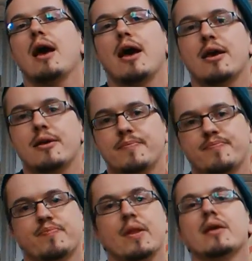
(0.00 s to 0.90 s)

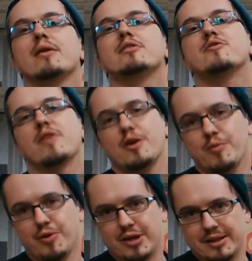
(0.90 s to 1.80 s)
It's very
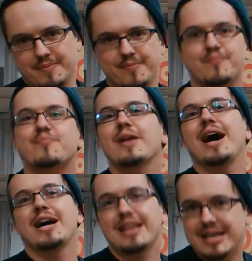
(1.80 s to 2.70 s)
rewarding.
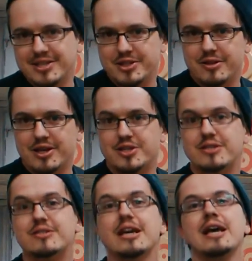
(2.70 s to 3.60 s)
I like
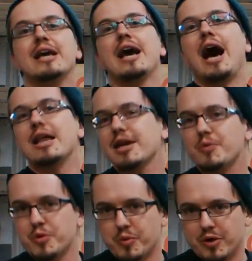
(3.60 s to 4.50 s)
installations. I like
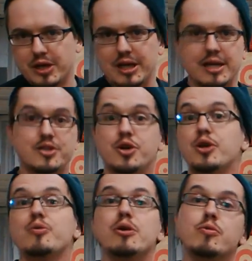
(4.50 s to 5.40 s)
woodworking. So
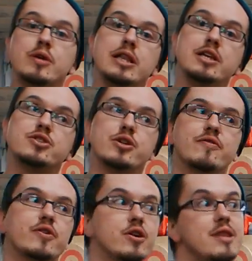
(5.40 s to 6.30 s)
you will really sort
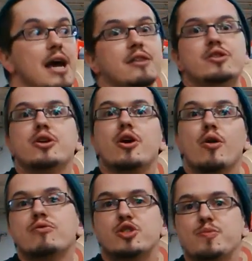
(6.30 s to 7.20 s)
of connect to your
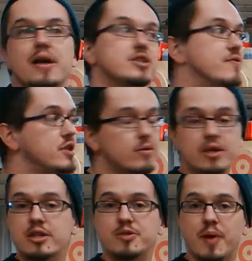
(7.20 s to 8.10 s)
own space. If you're
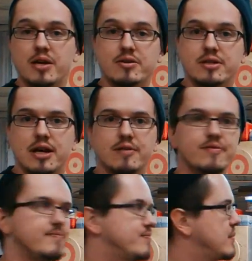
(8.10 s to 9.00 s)
doing this by
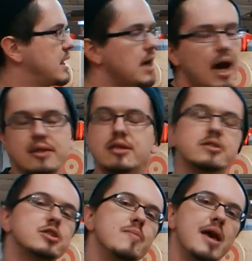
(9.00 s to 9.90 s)
yourself, I think
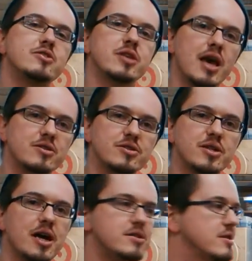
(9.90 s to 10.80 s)
it's an amazing
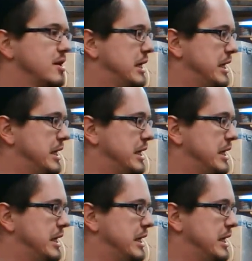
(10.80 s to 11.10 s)
exercise.